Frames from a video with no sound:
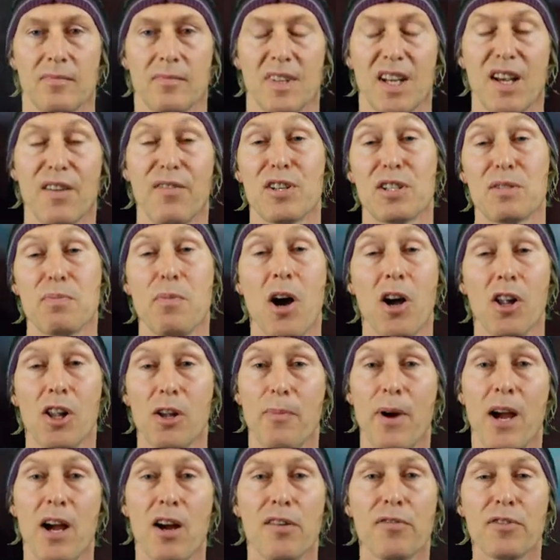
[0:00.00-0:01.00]
If a small
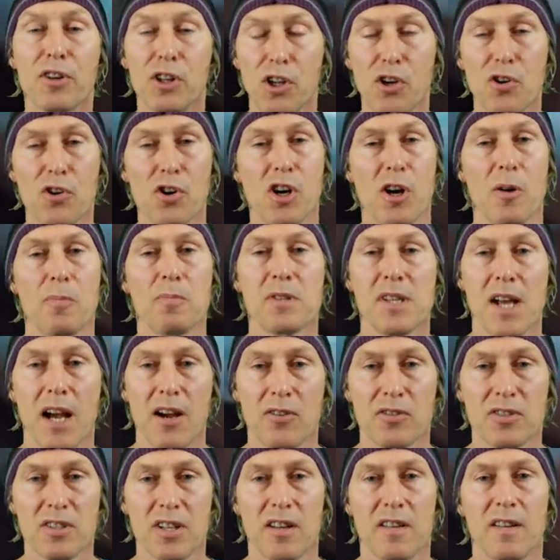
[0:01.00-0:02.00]
amount of glue comes
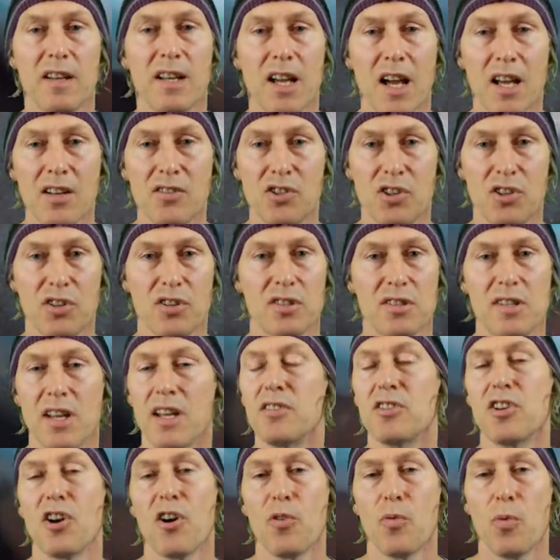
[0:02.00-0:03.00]
out at the edges,
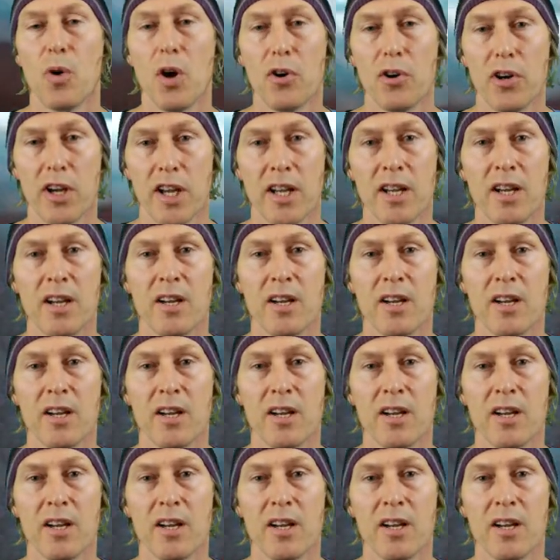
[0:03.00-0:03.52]
then don't worry,